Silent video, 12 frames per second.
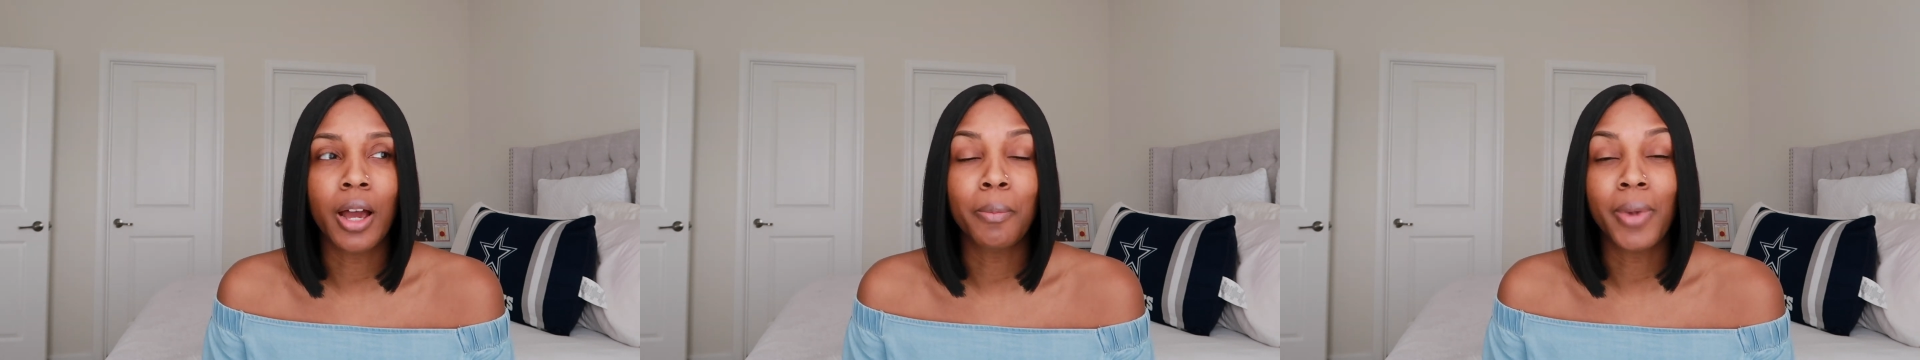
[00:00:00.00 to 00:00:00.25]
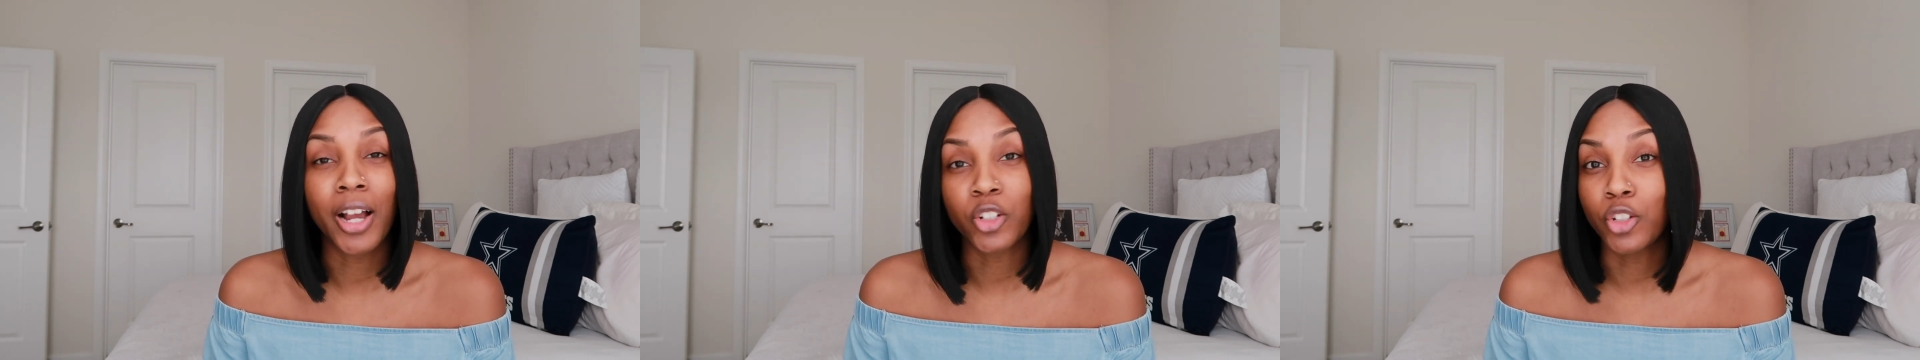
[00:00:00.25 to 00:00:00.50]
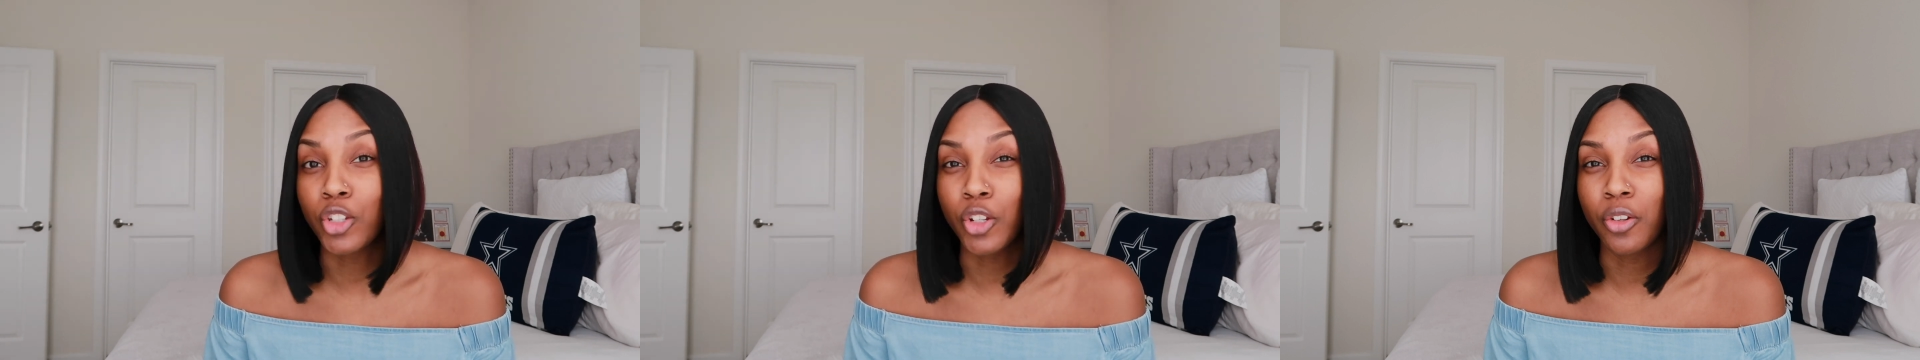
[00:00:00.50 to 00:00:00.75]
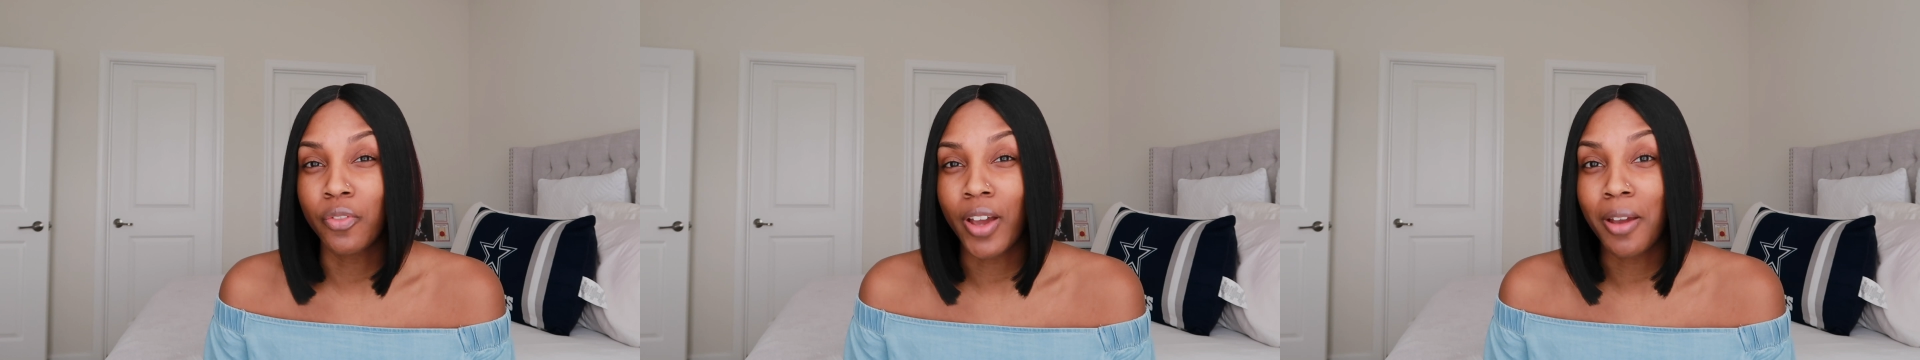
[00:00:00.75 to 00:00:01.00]
I'm actually
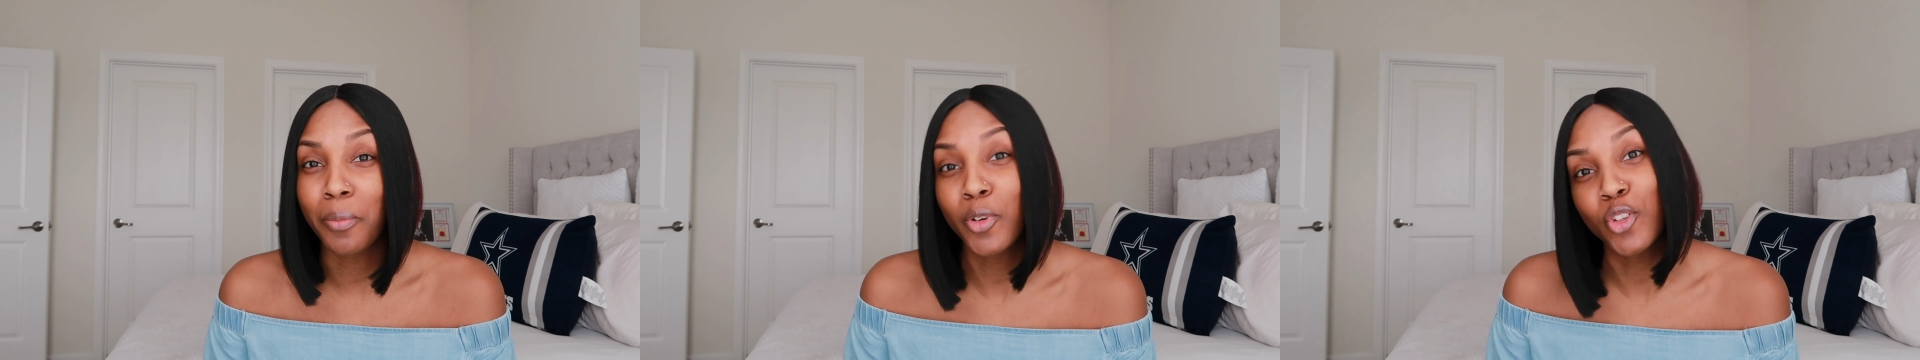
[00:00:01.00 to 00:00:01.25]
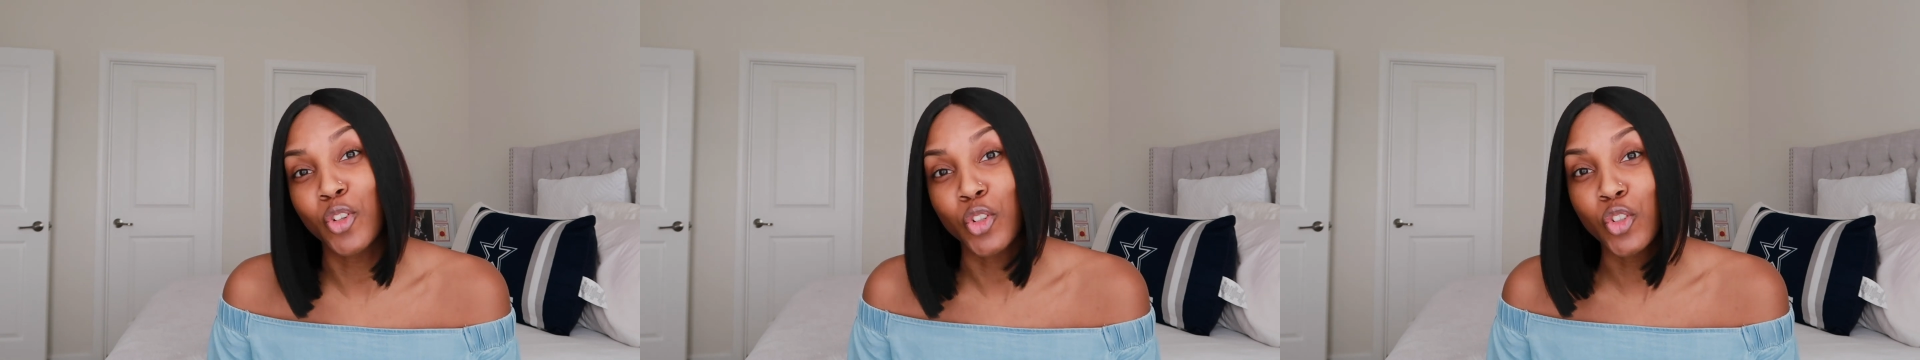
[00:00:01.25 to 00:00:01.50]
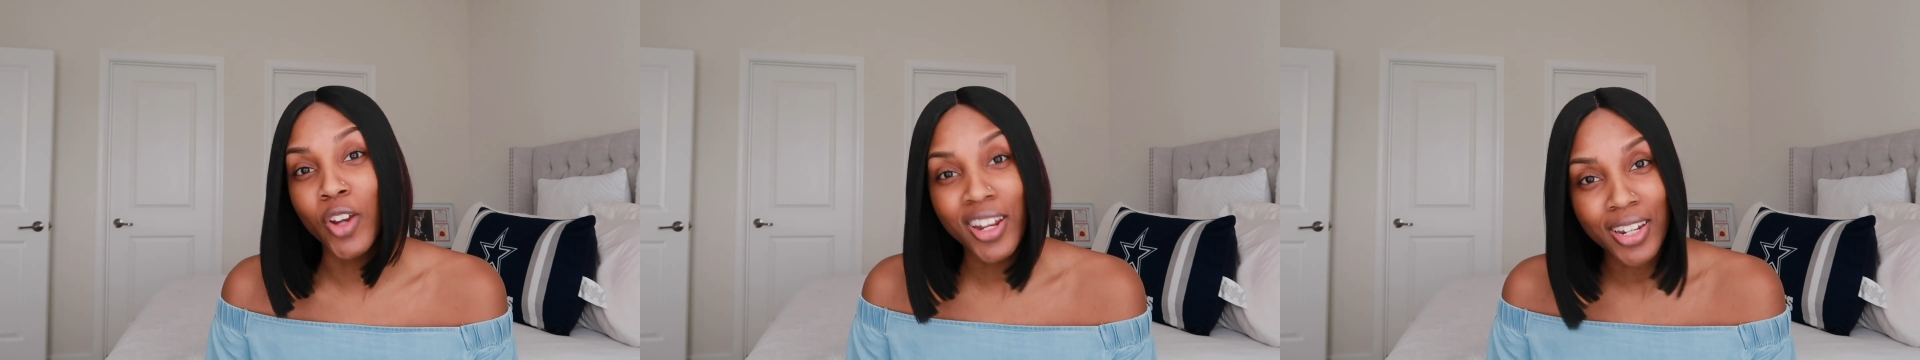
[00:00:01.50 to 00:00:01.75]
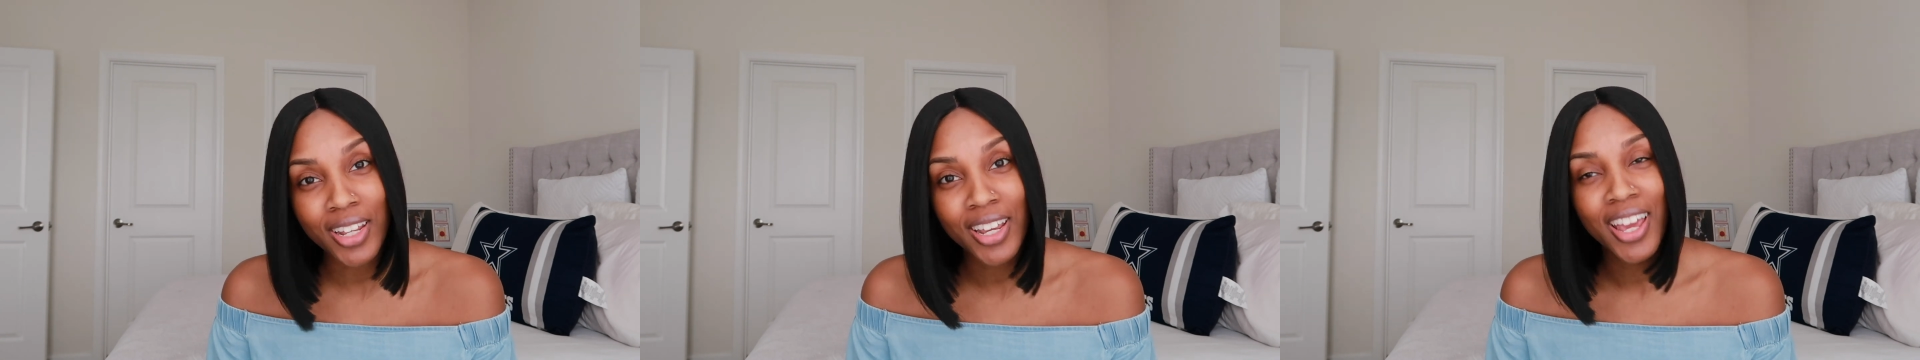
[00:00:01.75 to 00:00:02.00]
certified in personal
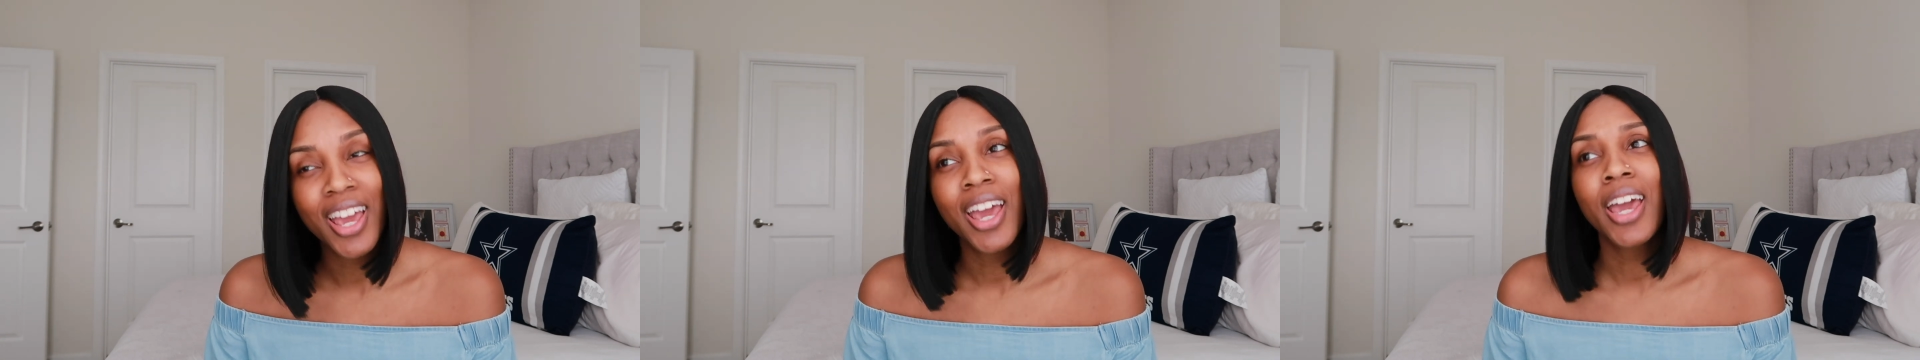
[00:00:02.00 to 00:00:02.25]
training,